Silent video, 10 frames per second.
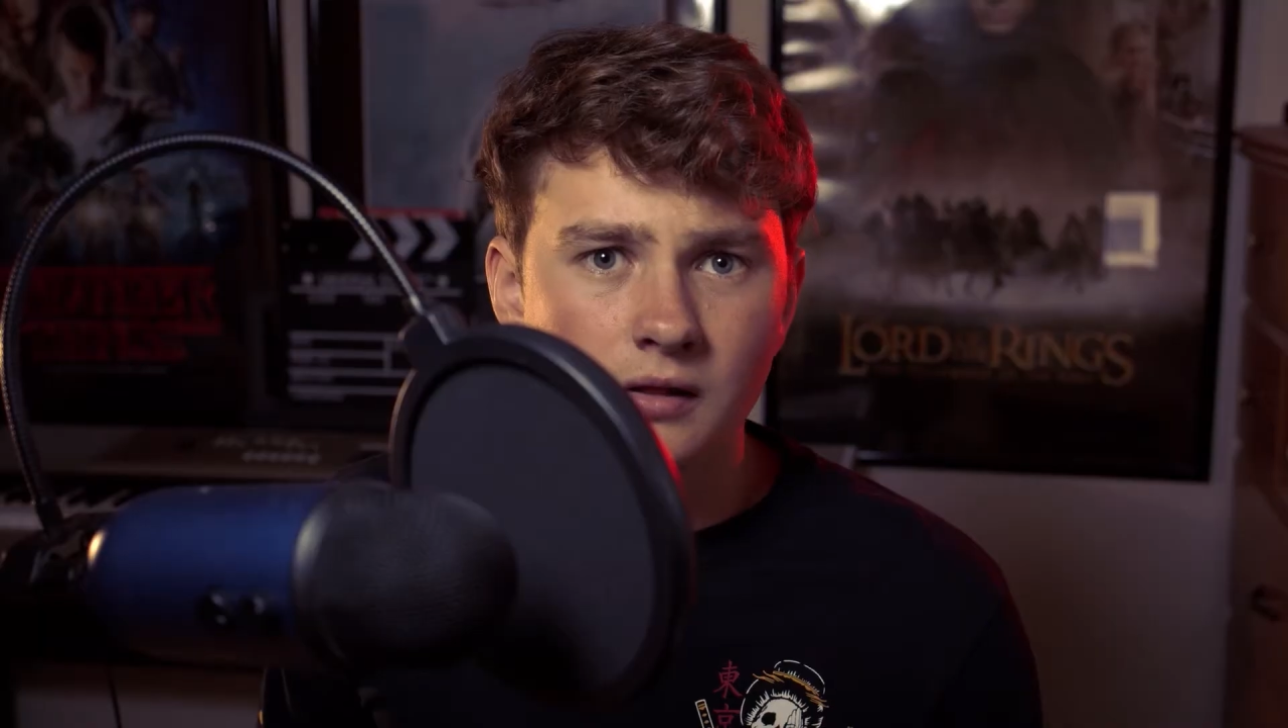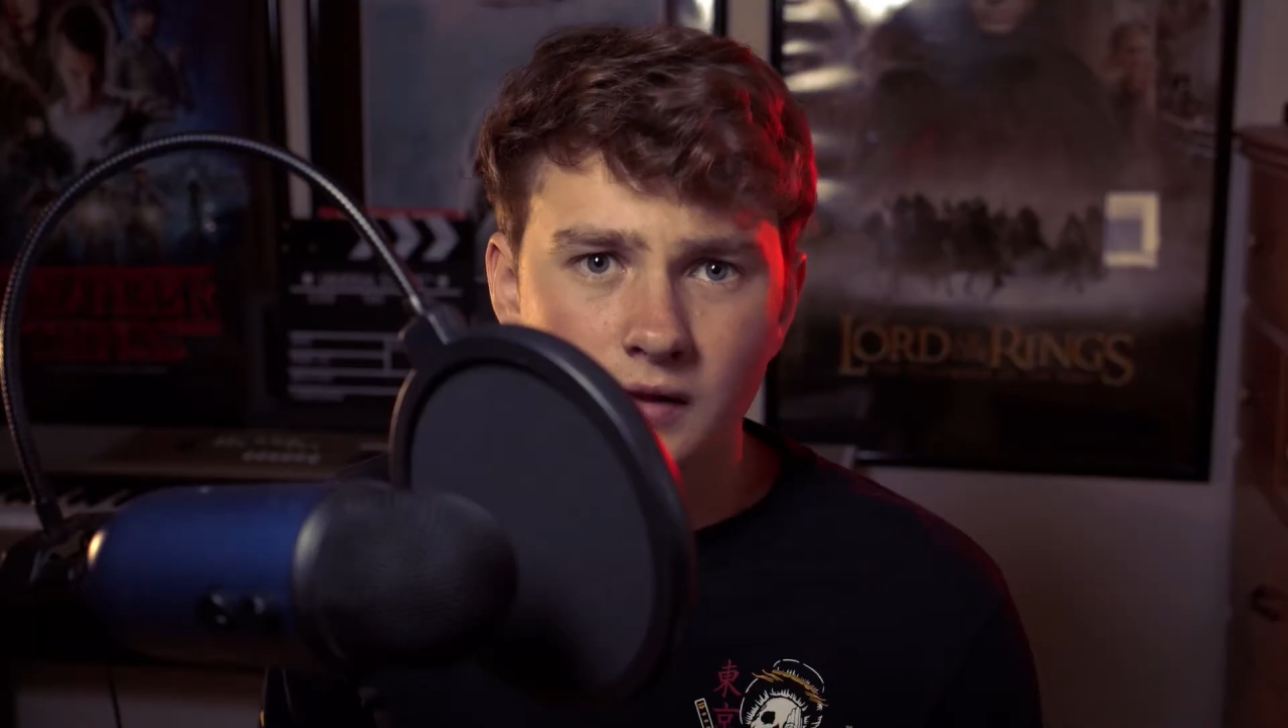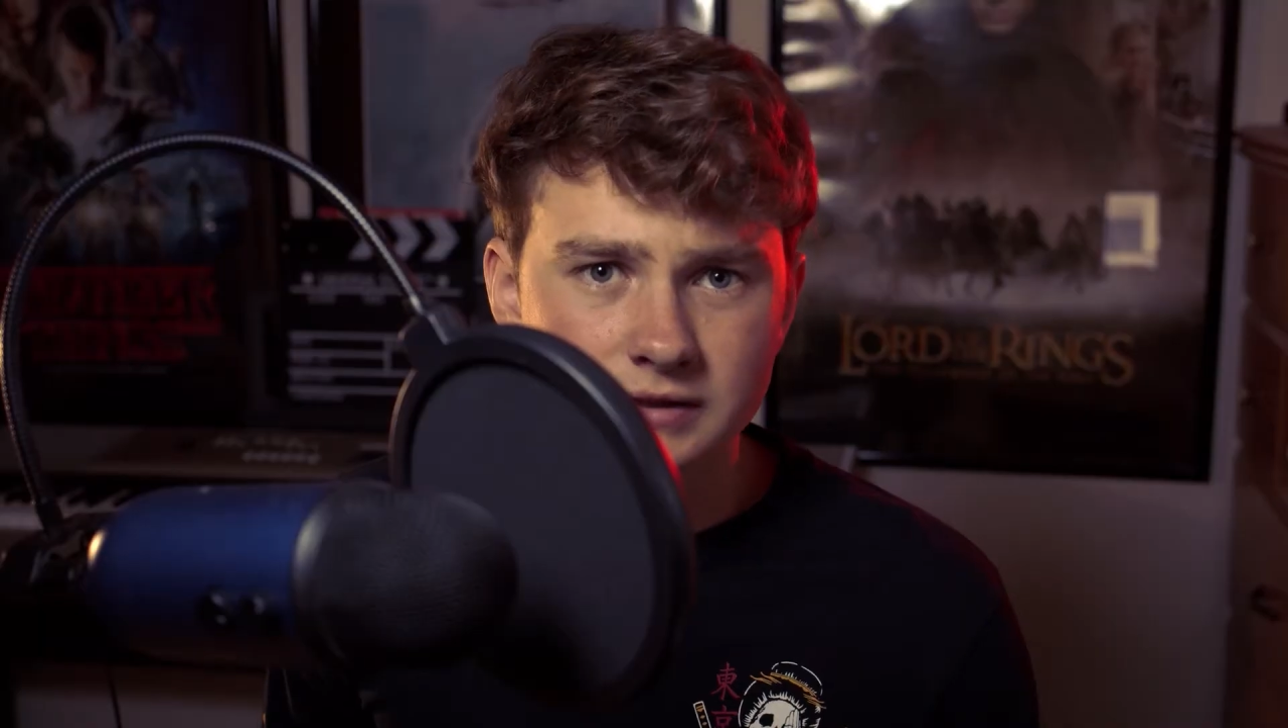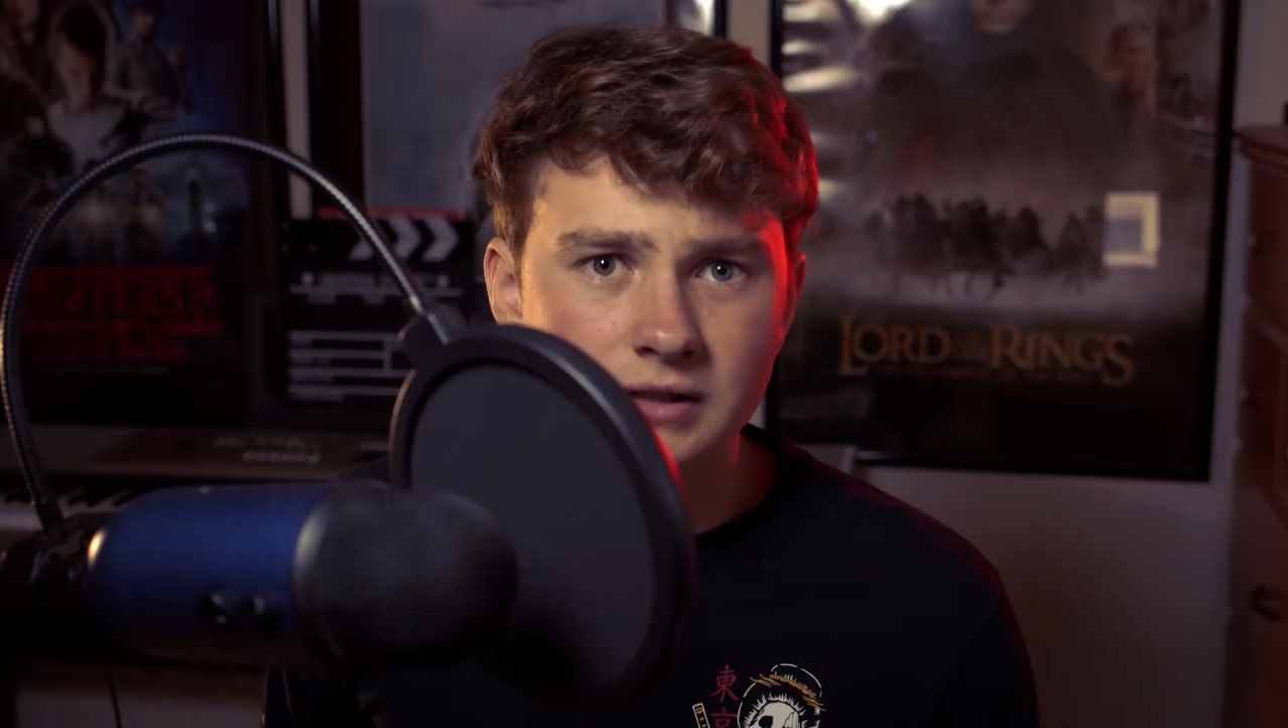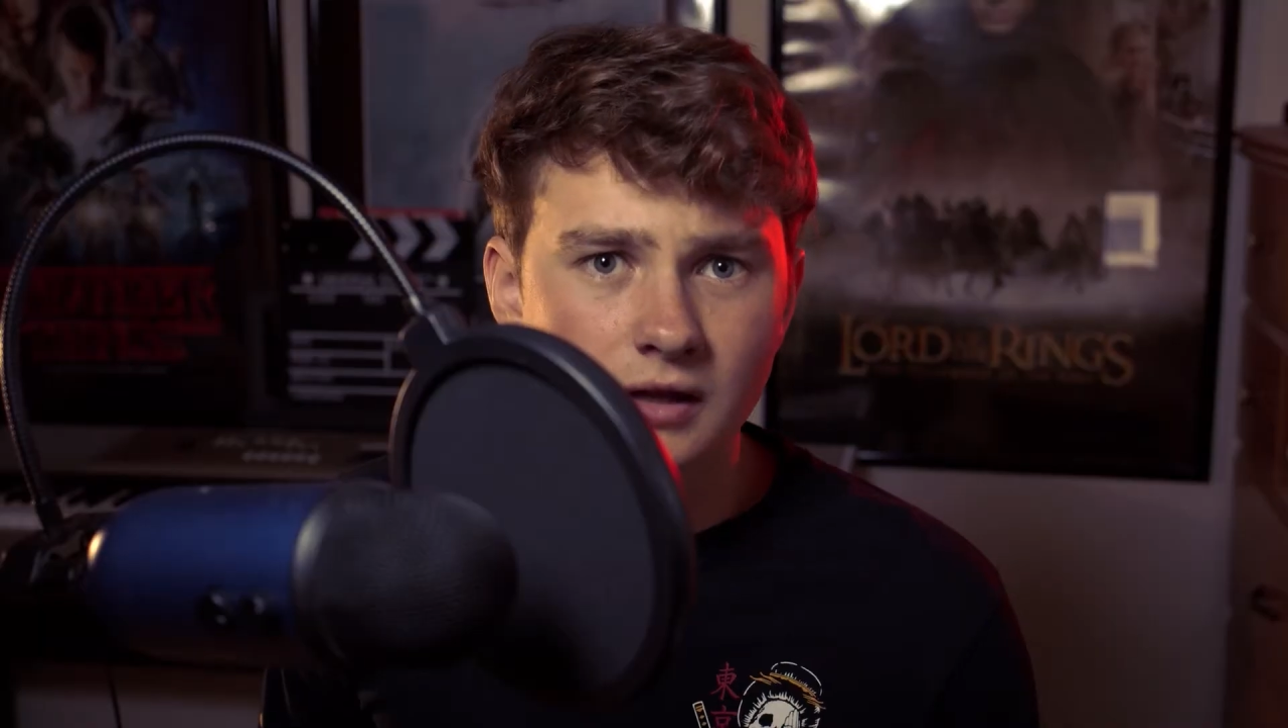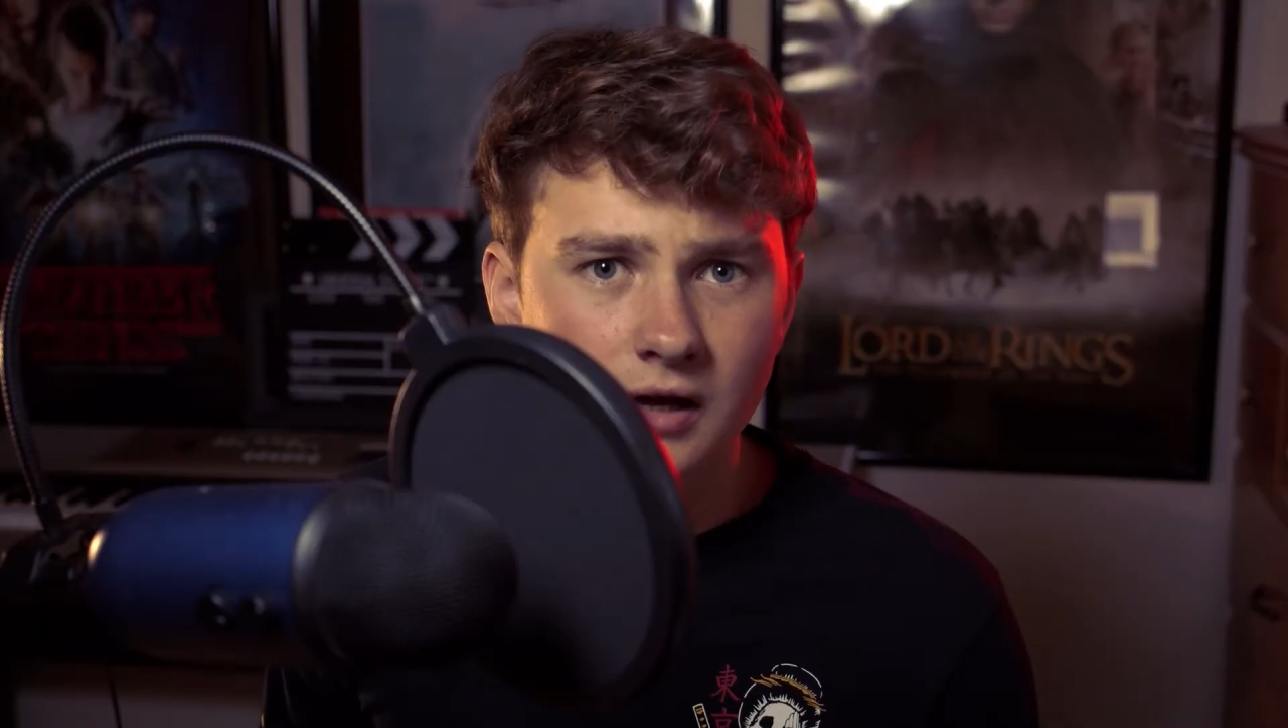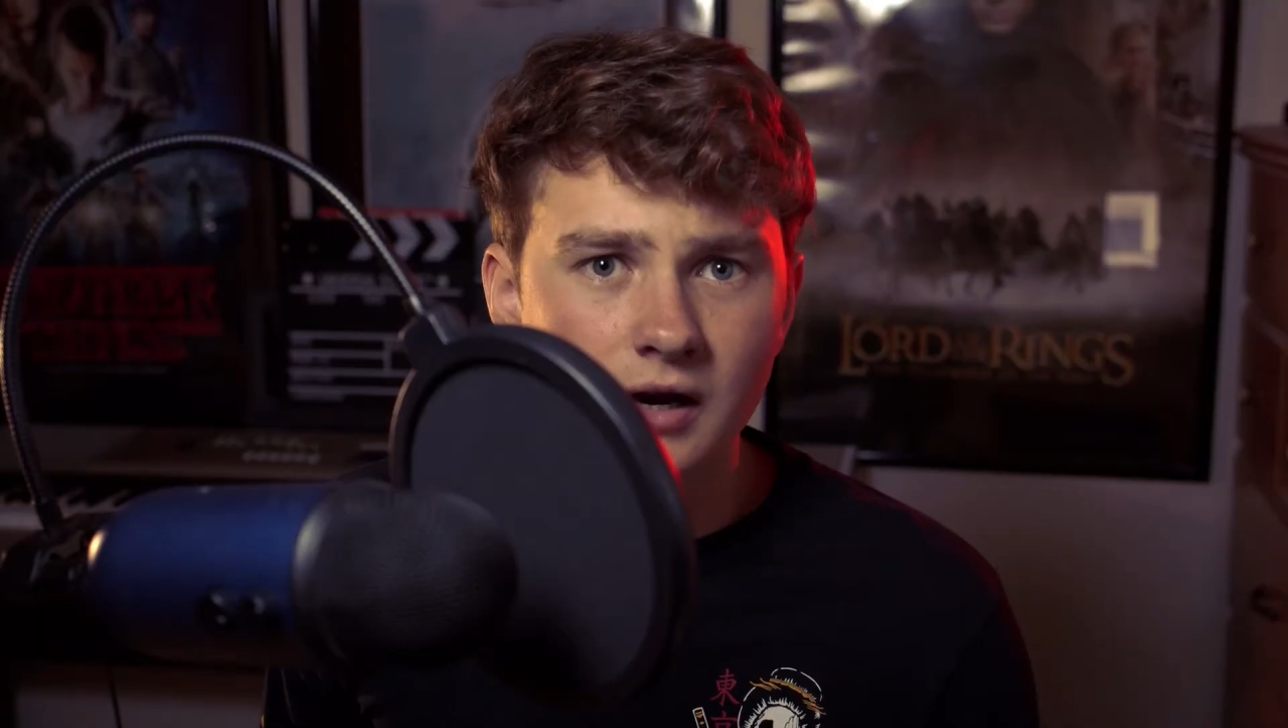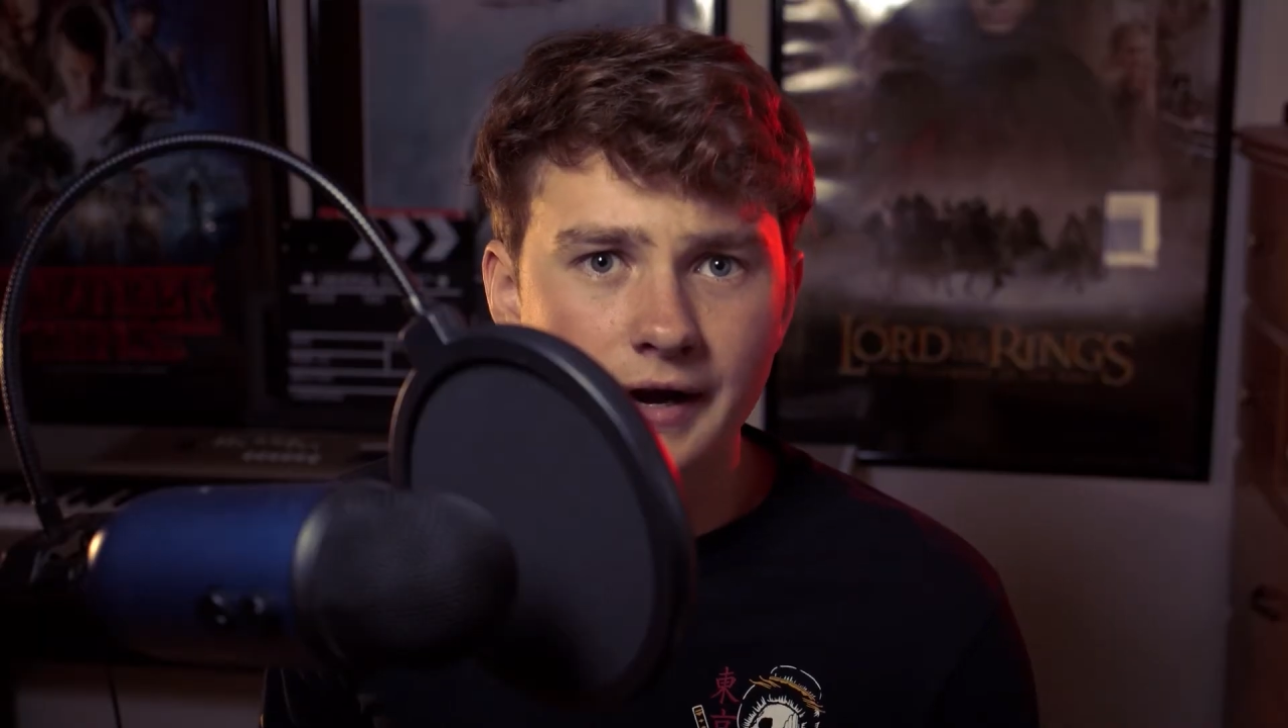That's a lot of